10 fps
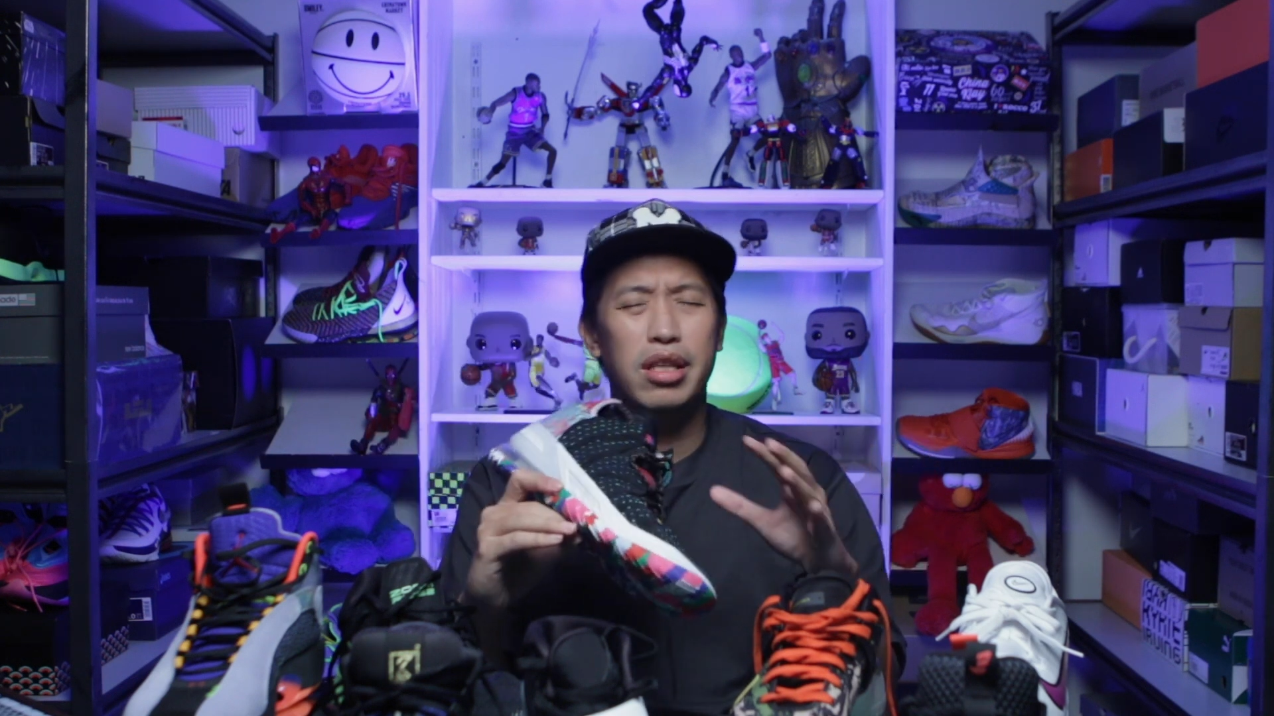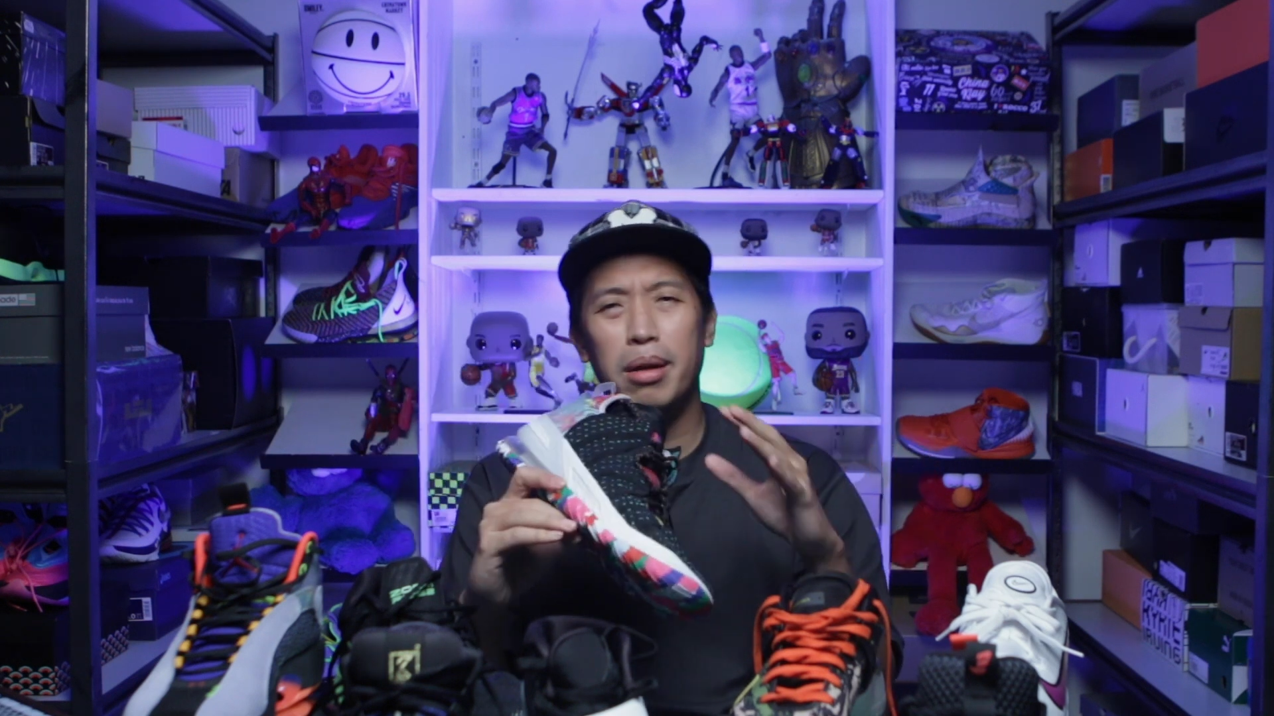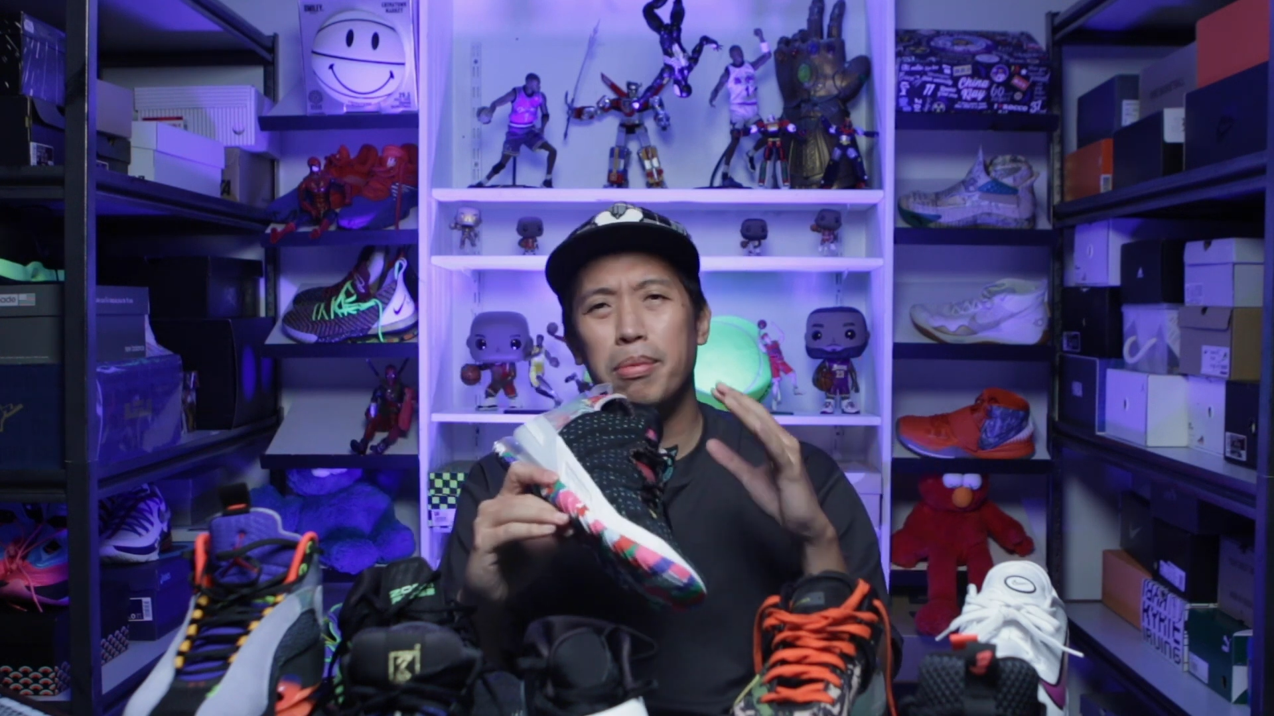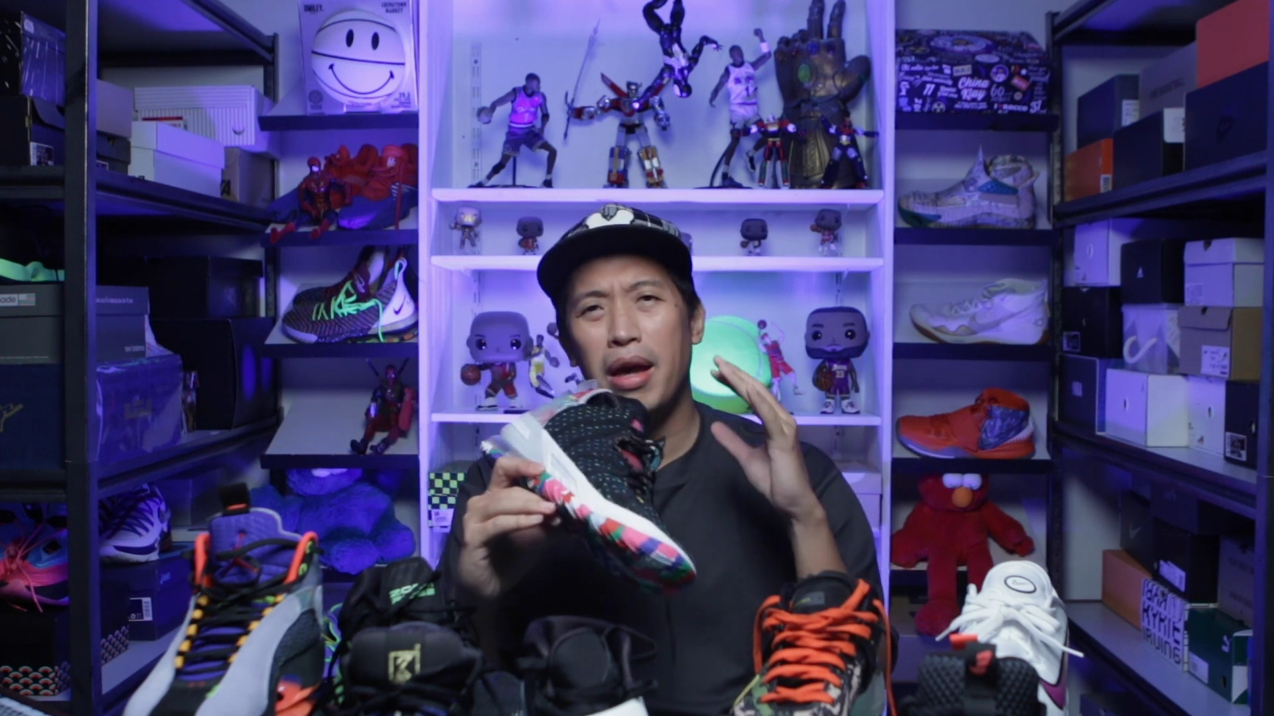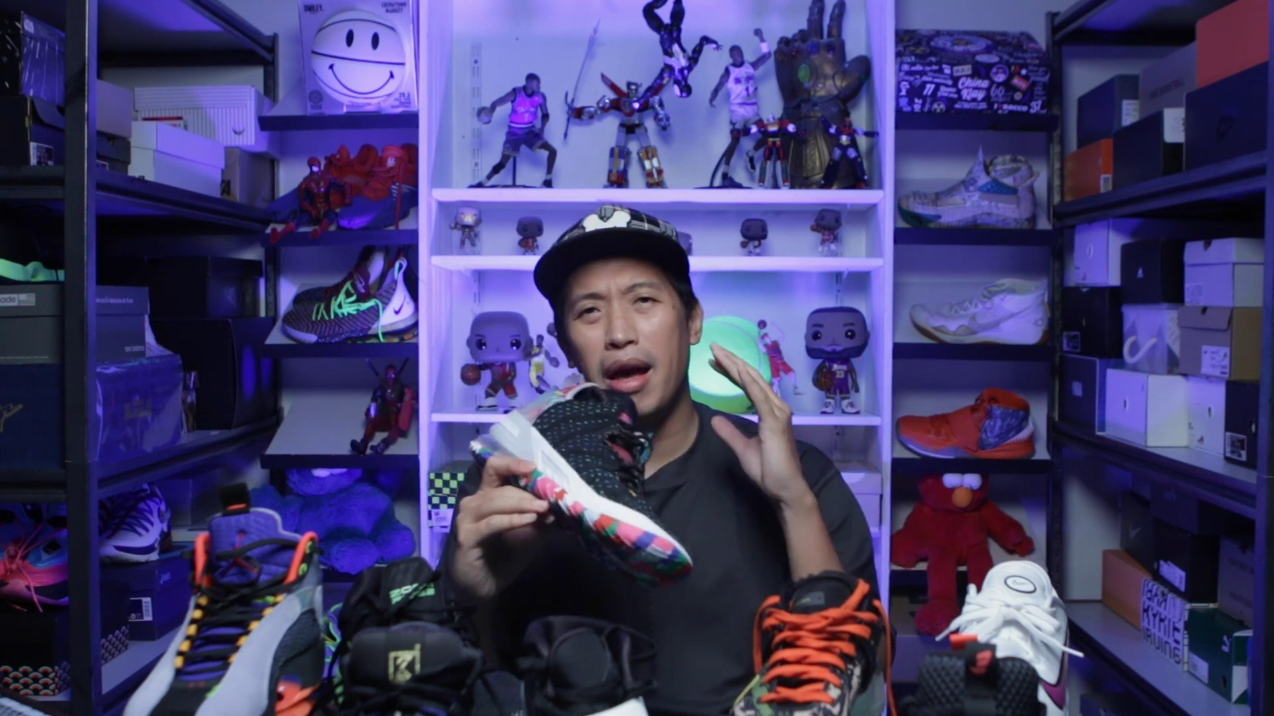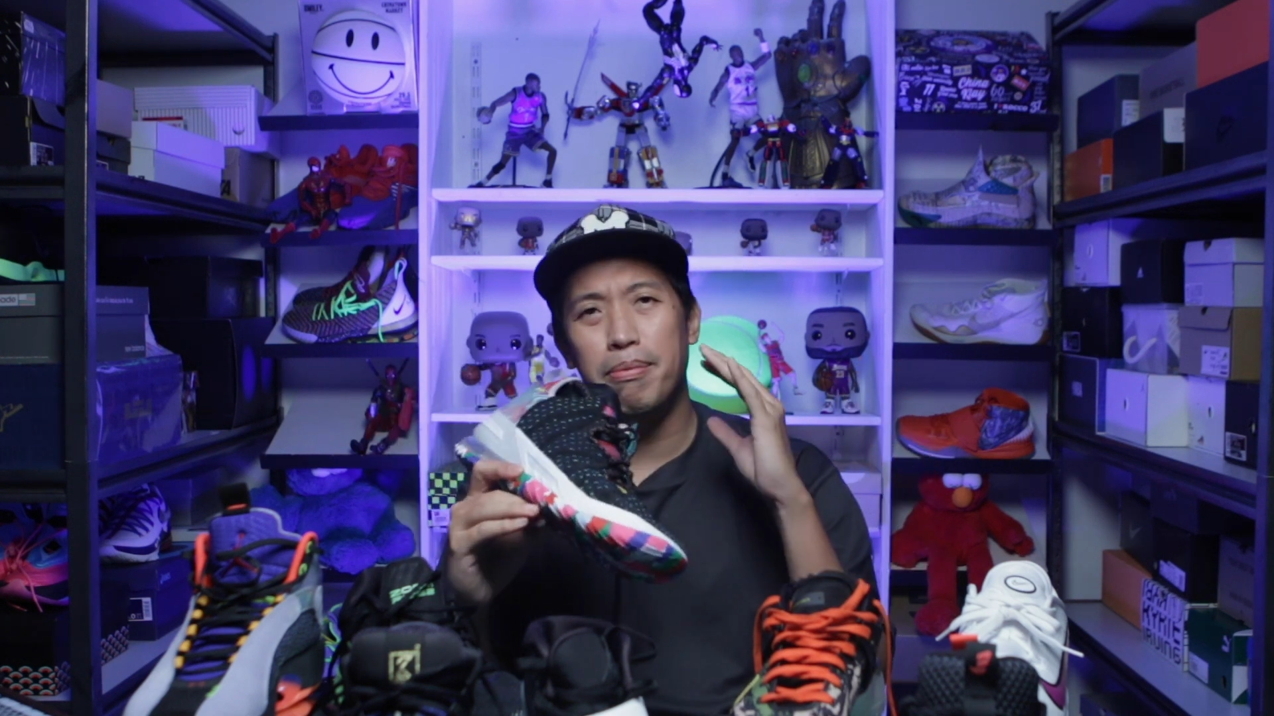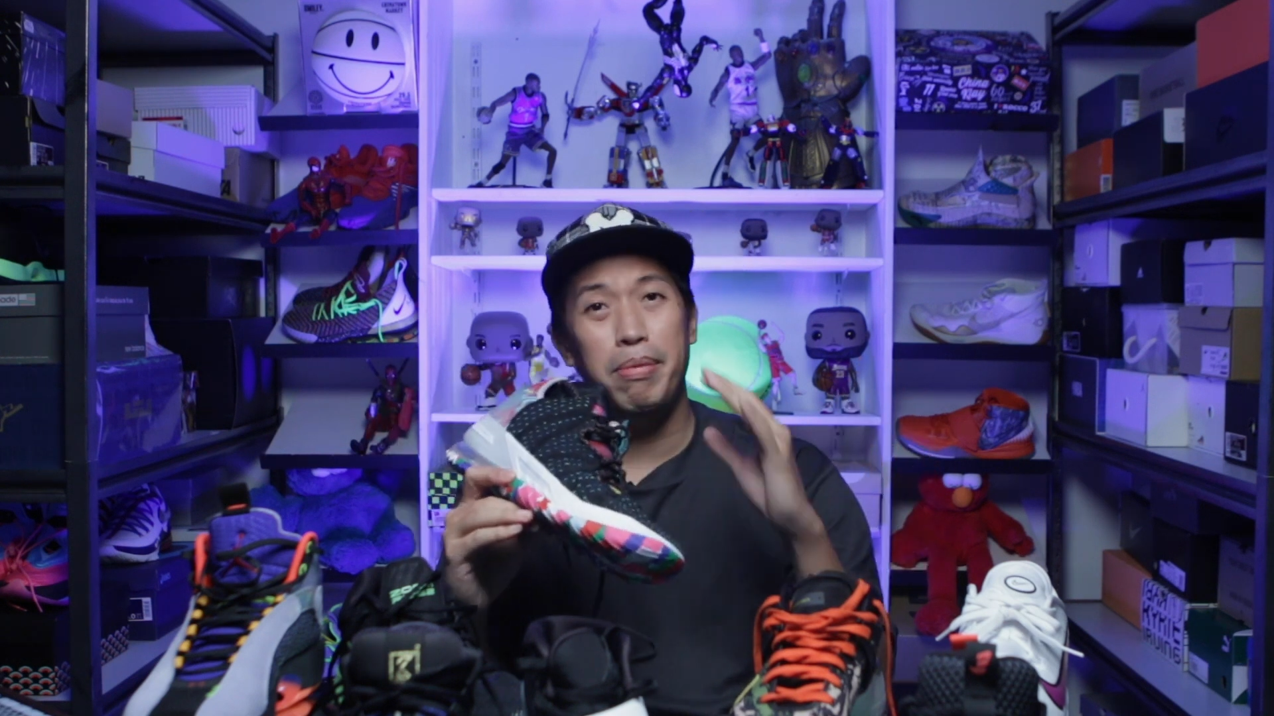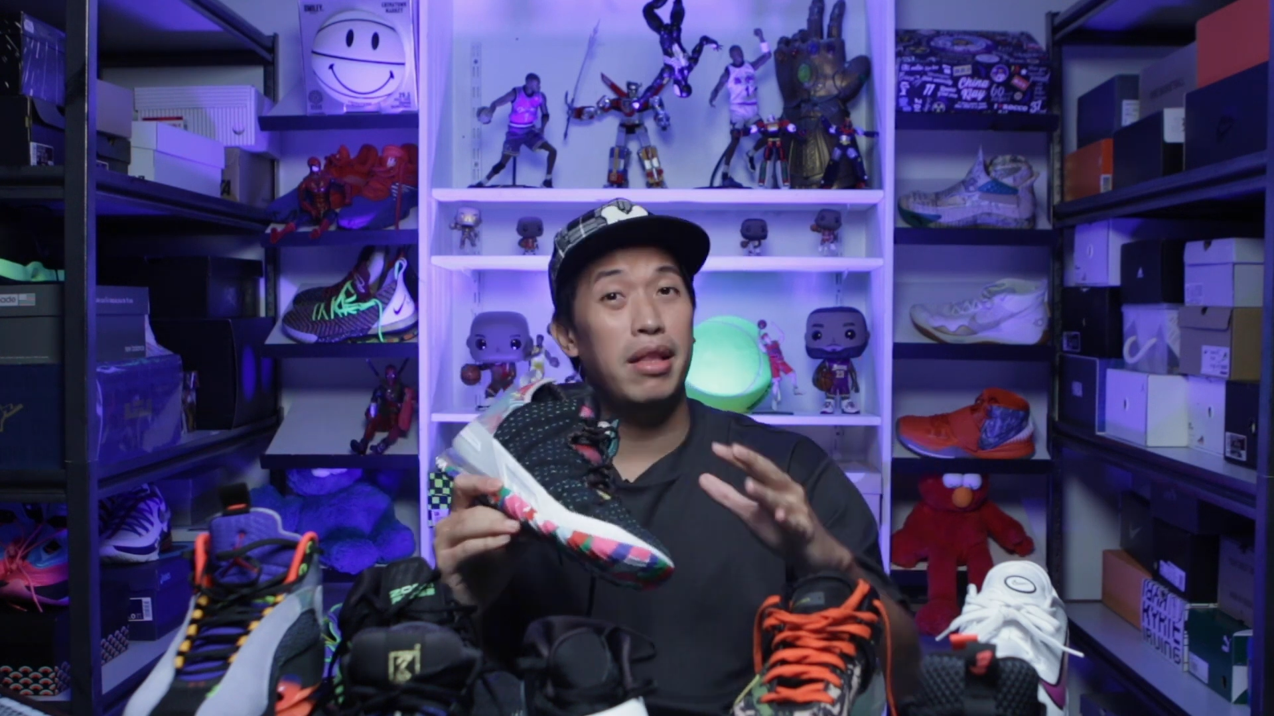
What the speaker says: They have